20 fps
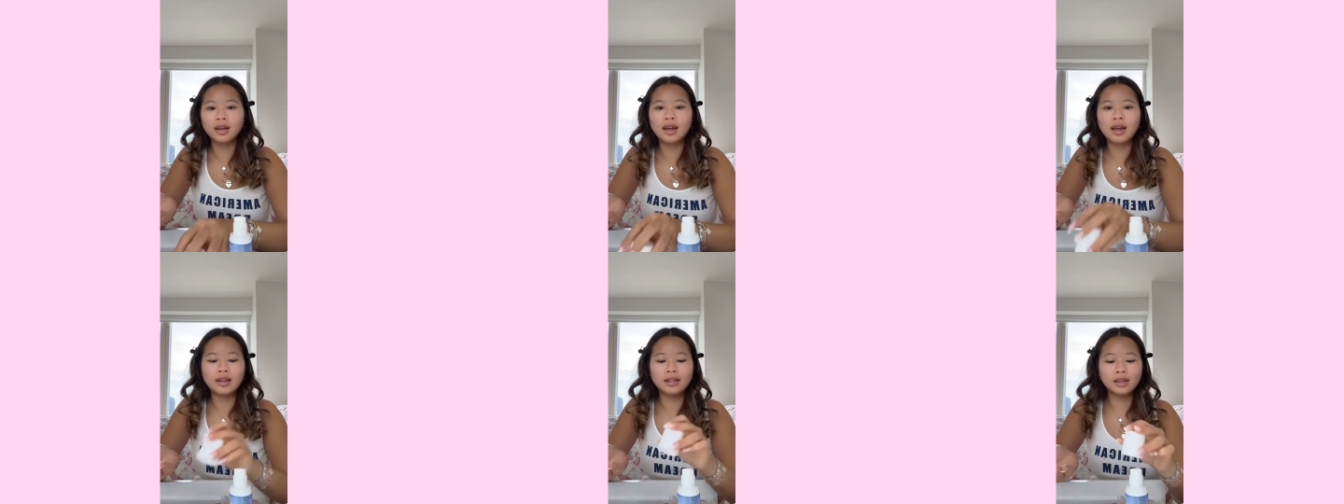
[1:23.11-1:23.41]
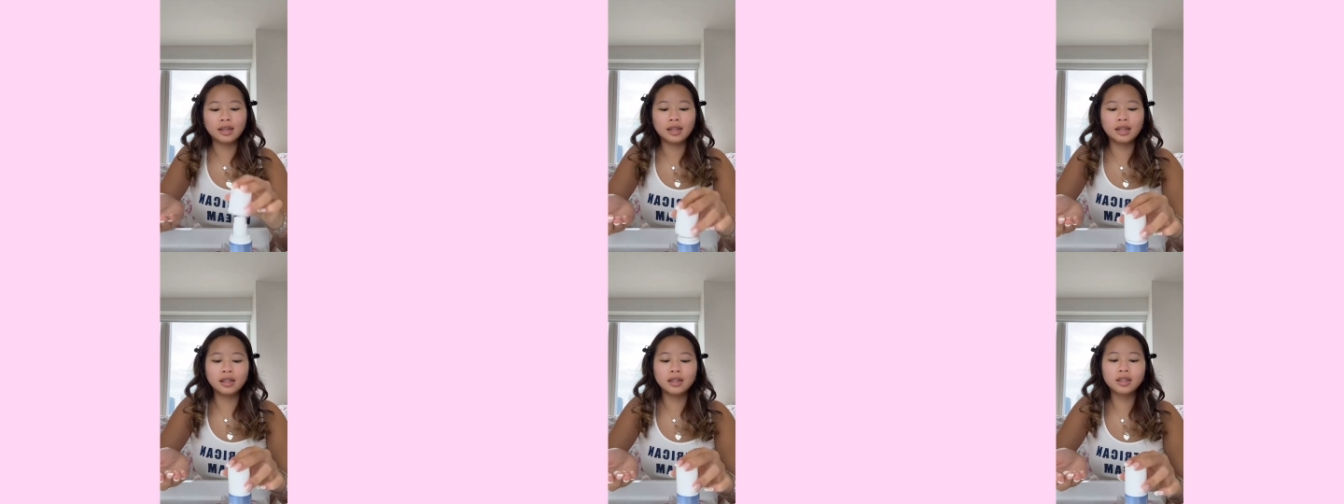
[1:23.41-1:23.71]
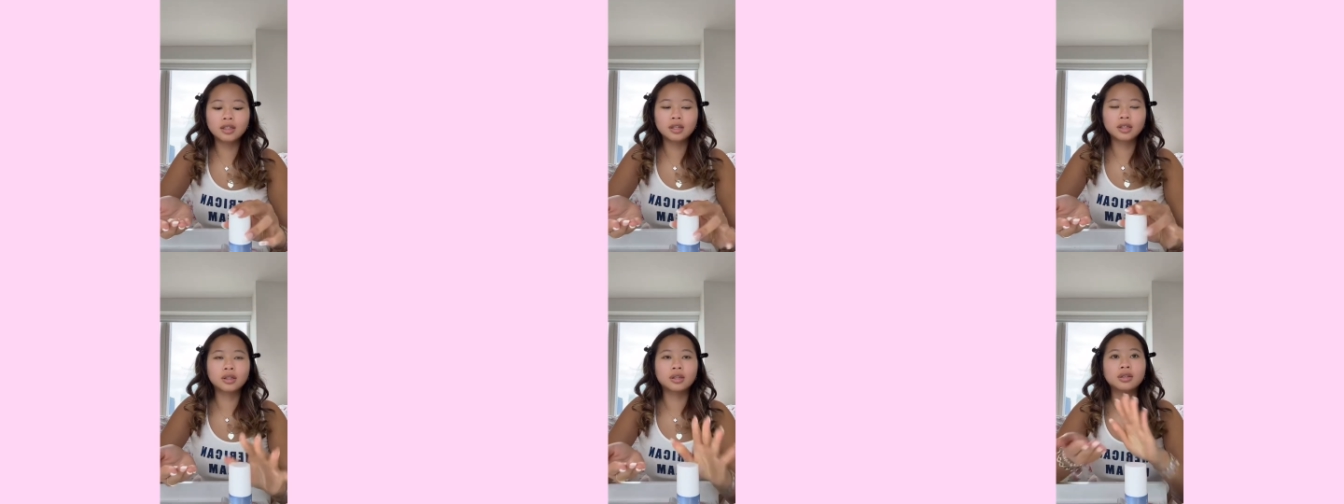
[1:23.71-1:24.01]
And the heatless
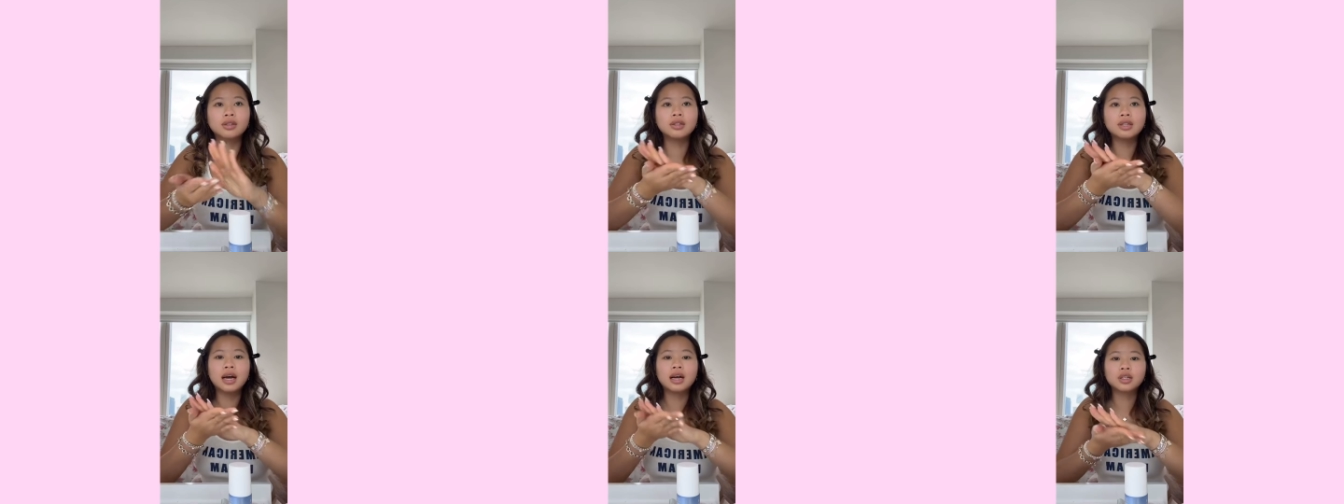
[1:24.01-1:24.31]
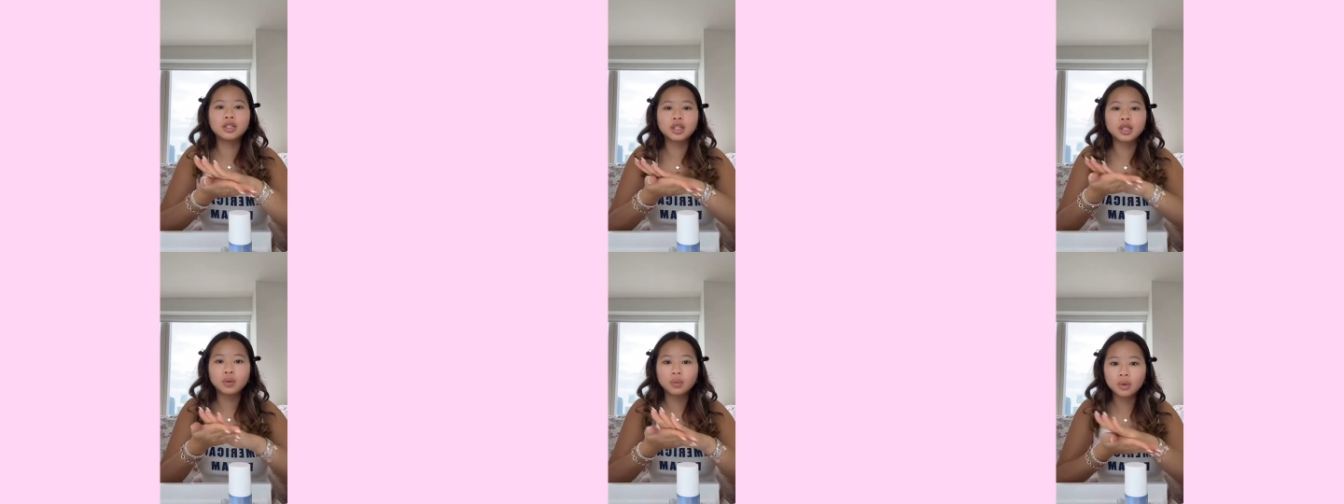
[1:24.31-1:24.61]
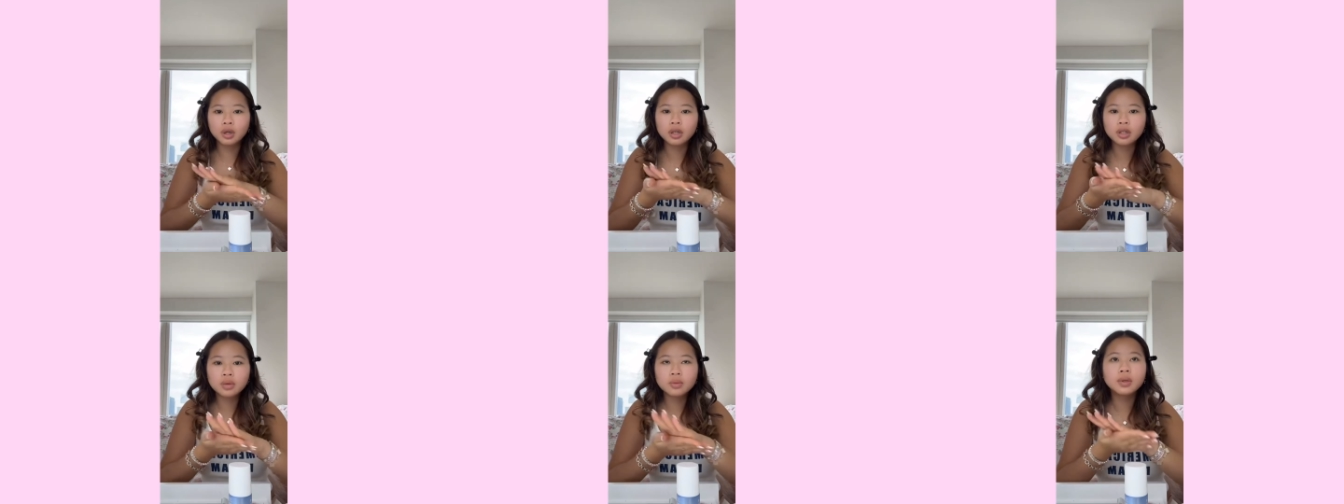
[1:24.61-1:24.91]
curls actually
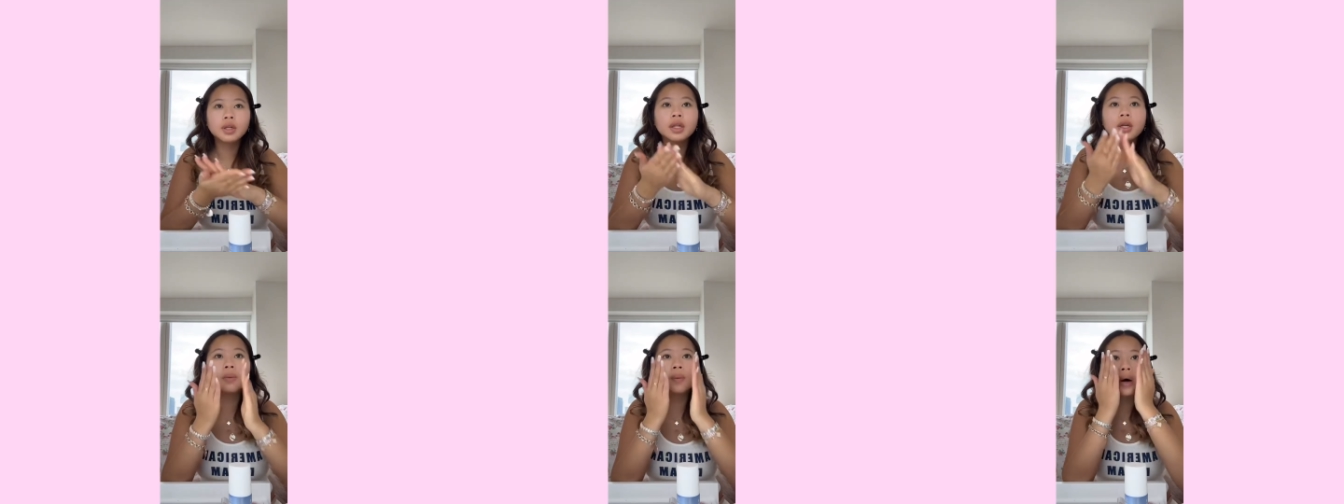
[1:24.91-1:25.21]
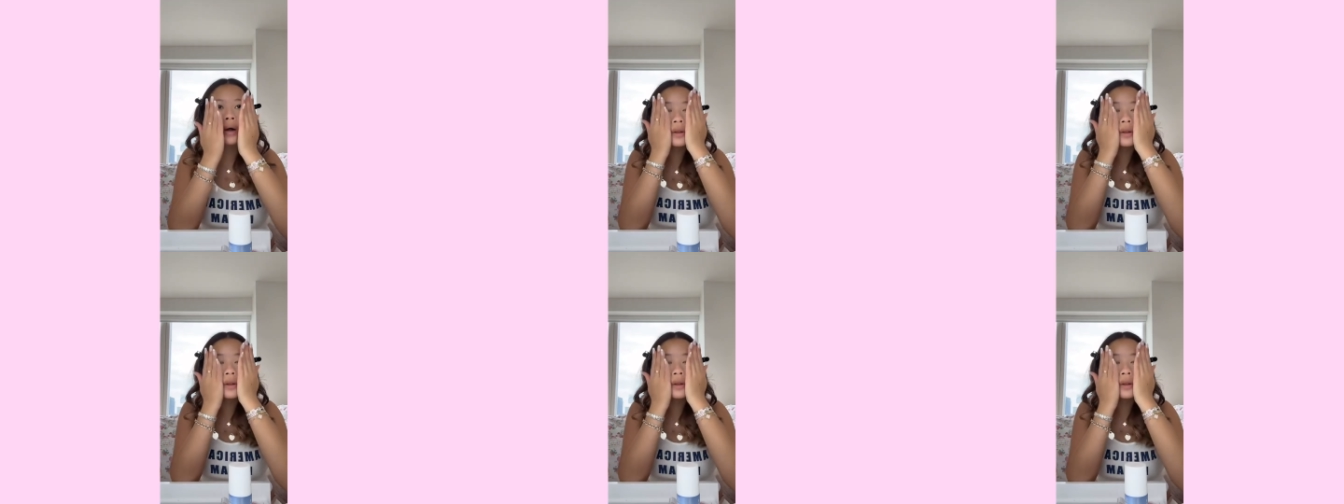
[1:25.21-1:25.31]
worked really well.